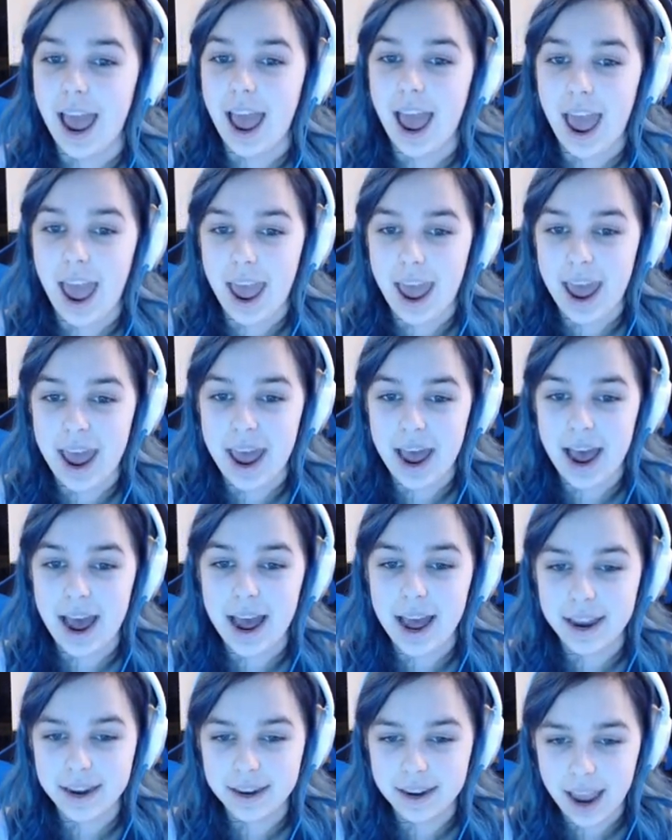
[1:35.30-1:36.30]

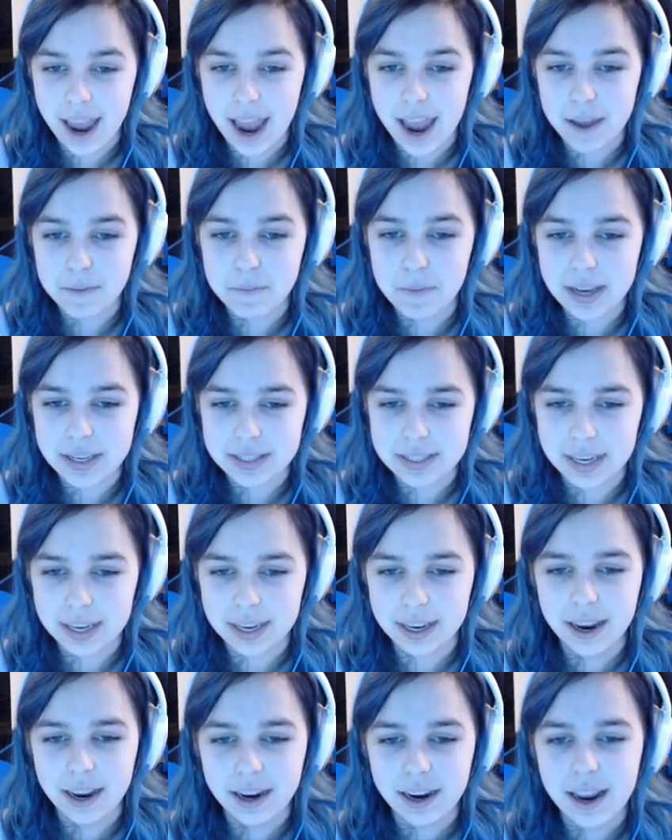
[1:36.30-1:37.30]
and it makes
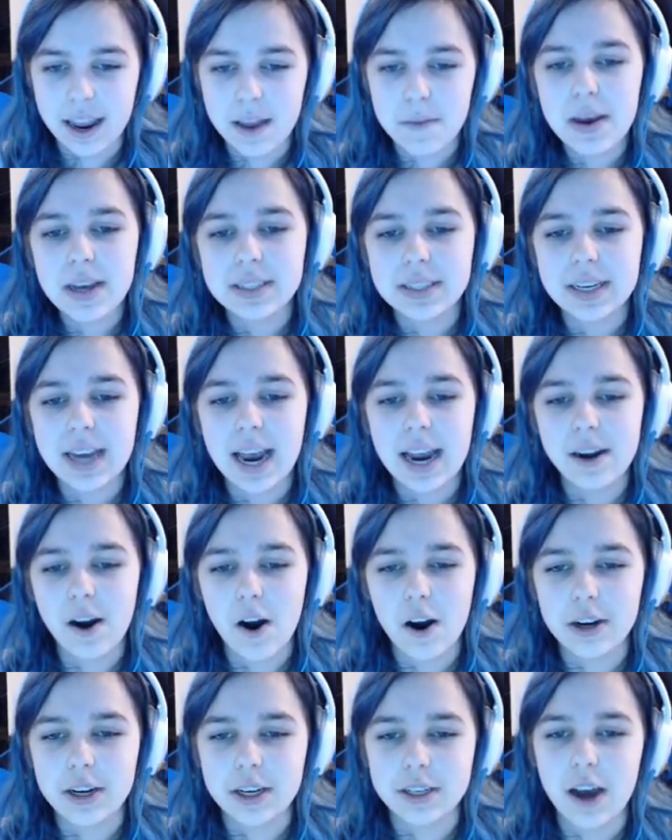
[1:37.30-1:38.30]
it it makes it kind of
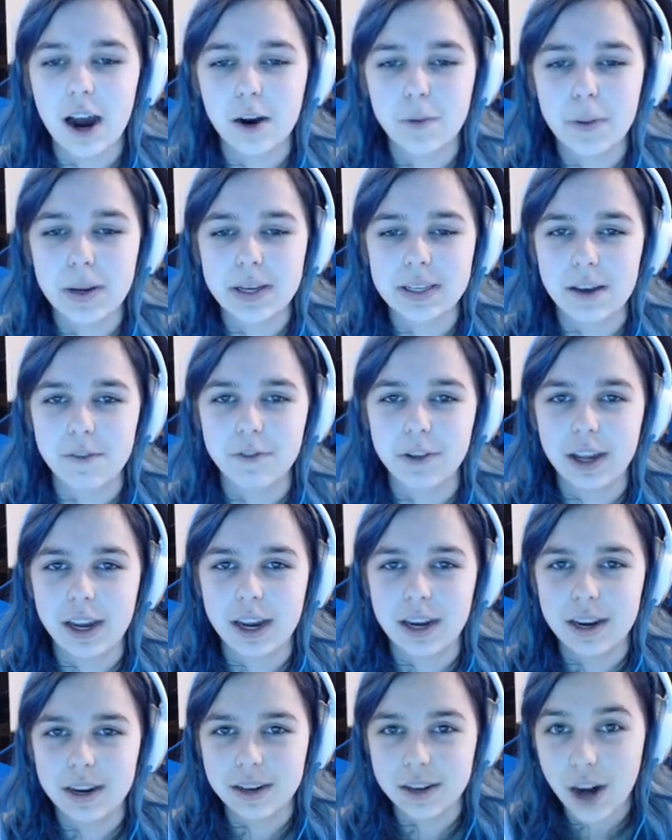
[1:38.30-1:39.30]
hard to talk because I feel like I
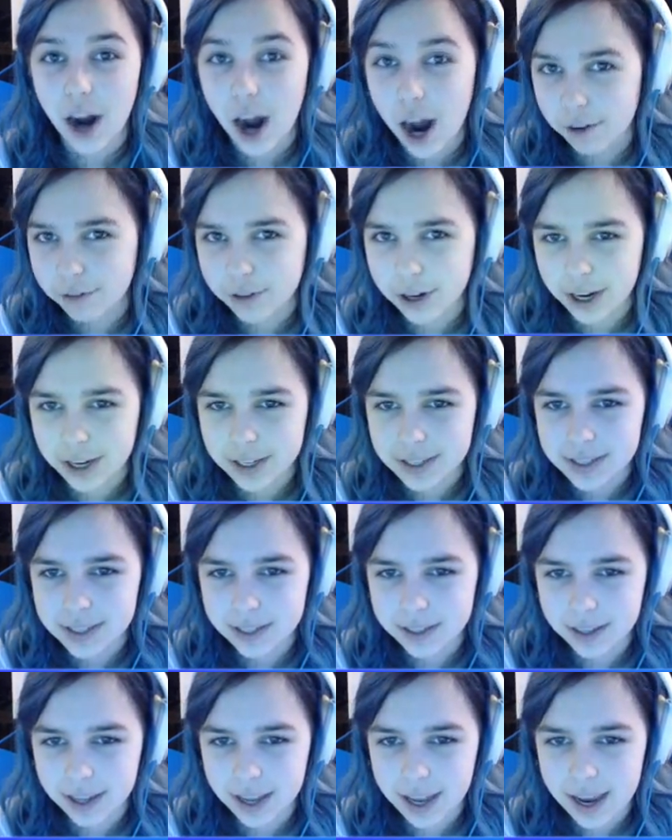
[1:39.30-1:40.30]
need to cough
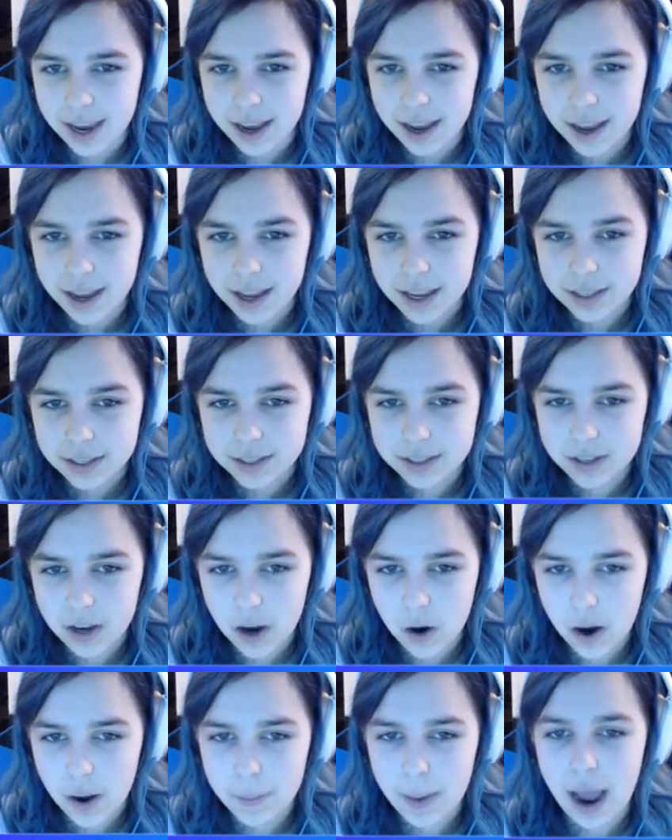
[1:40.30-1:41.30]
constantly.
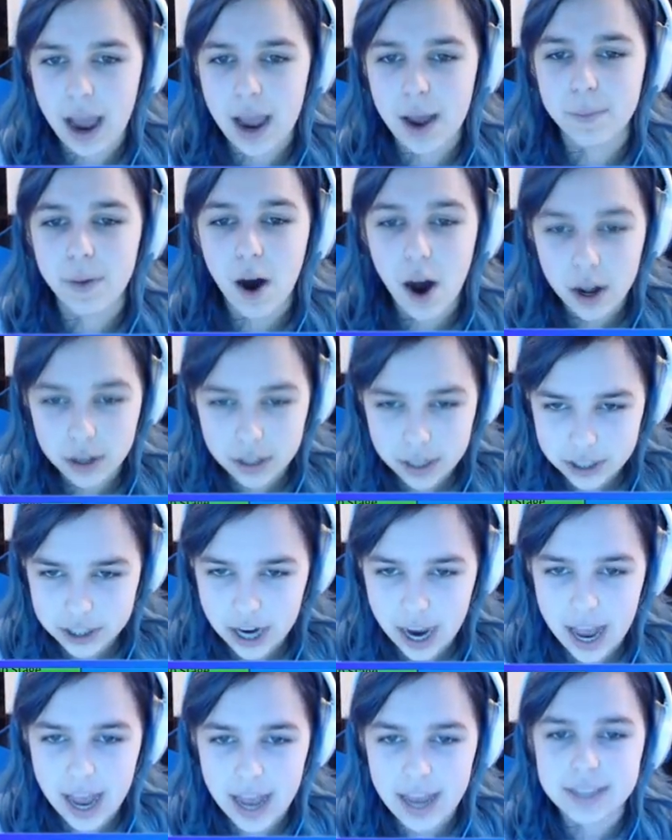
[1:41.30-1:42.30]
So um, I
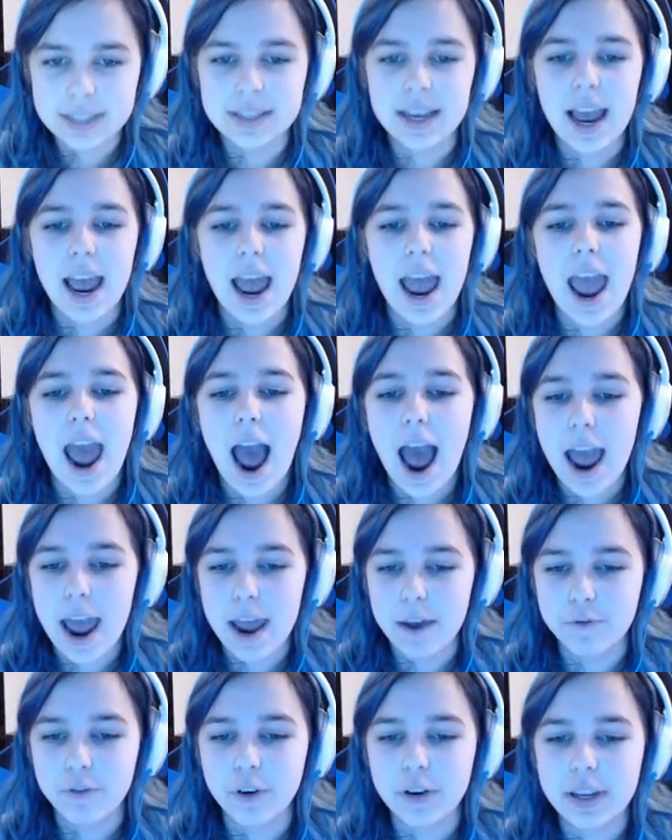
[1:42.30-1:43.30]
apologize.
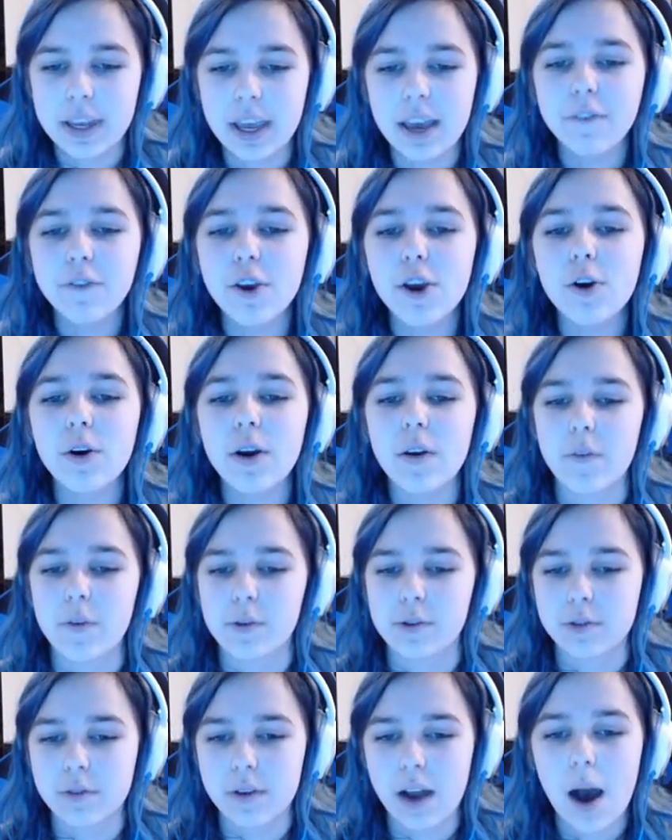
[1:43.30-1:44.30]
I forgive you if you
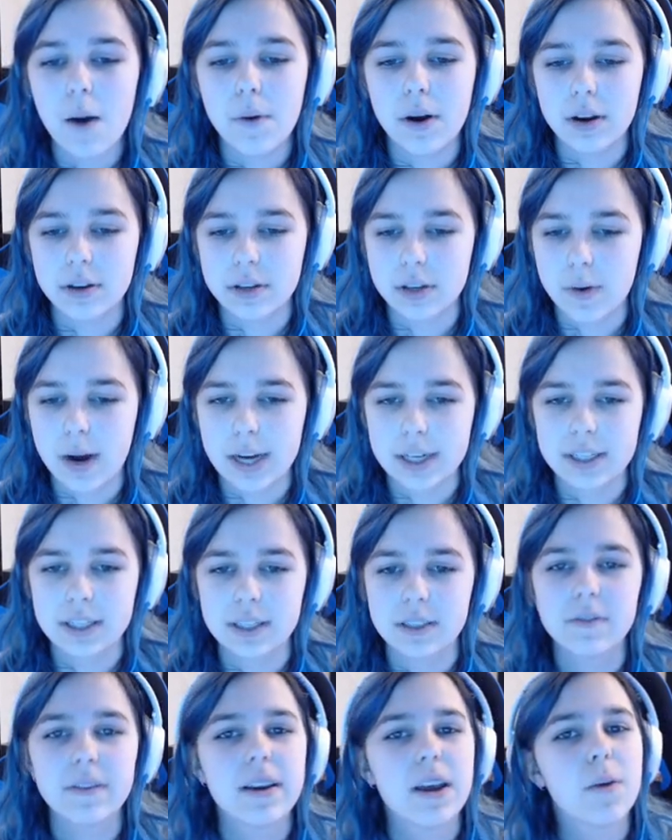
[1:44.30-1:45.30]
do not want to watch
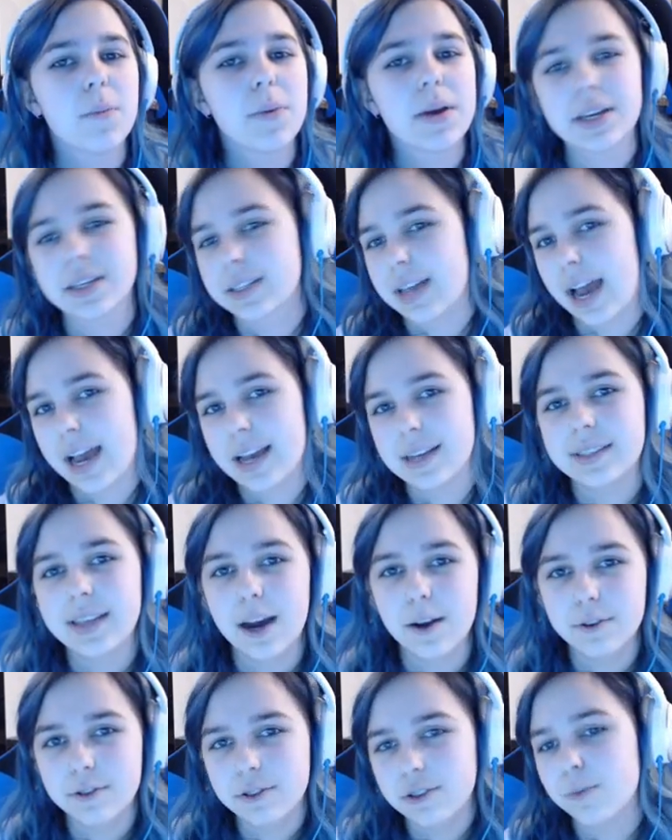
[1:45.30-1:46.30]
this video because I
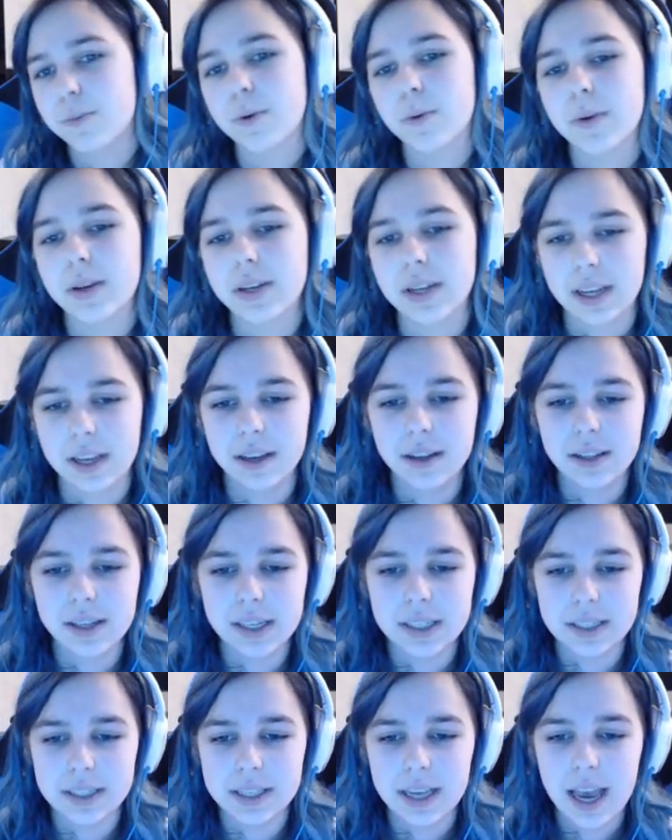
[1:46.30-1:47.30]
sound super
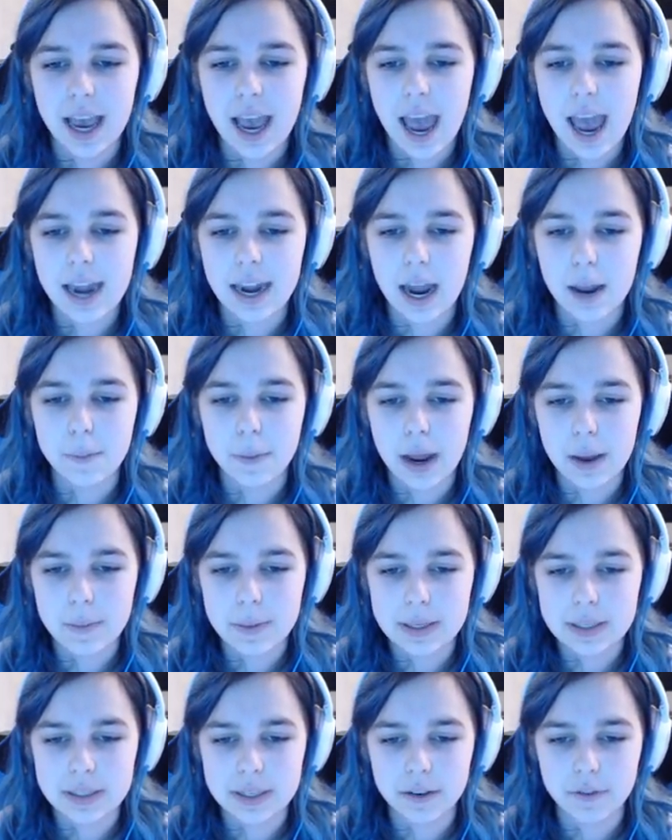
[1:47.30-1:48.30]
ridiculous and I might
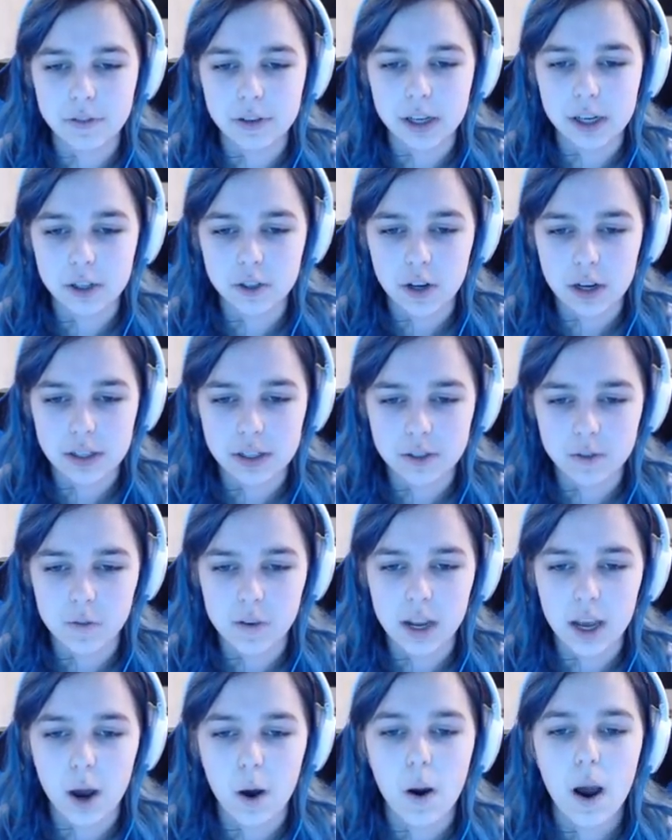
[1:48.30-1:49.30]
be sniffling during this
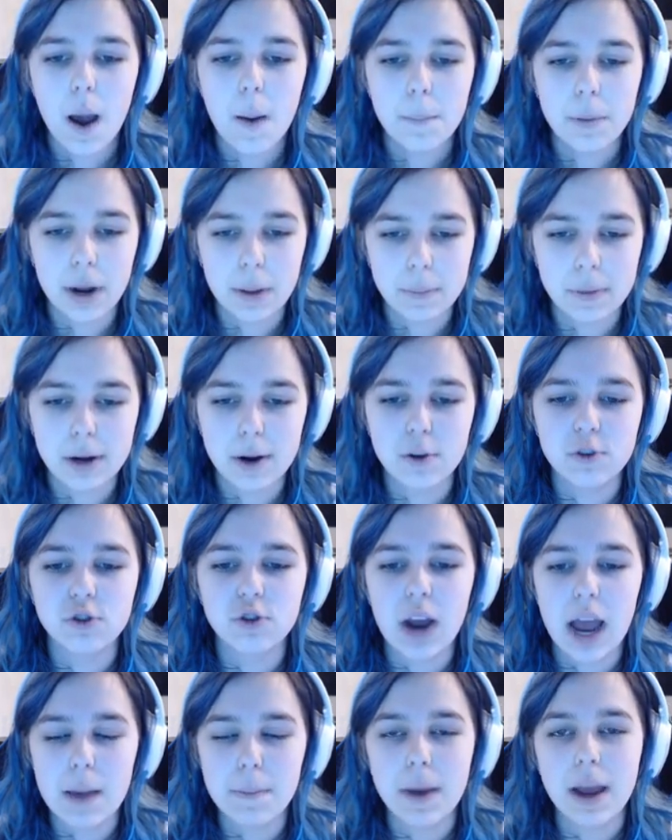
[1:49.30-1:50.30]
video. But I'm gonna
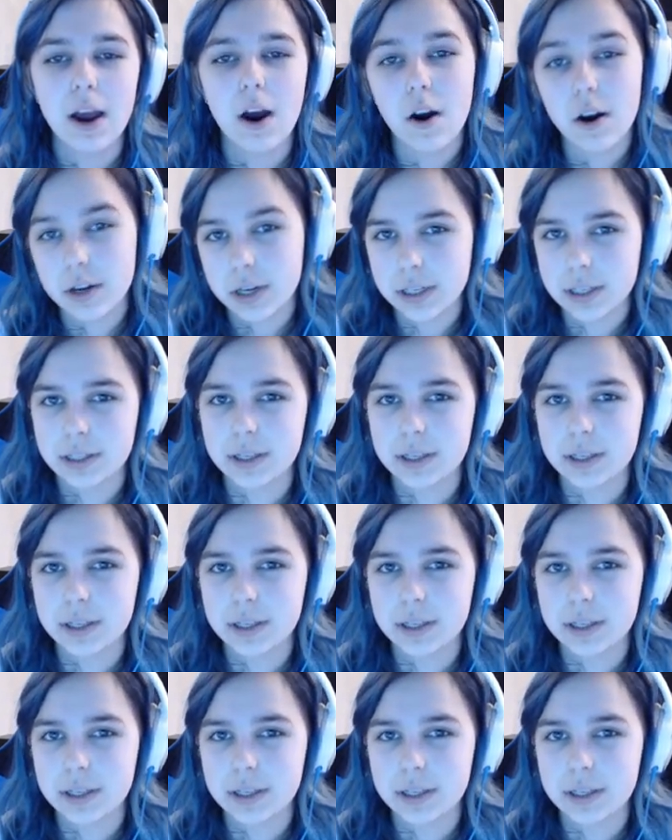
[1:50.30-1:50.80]
try my hardest to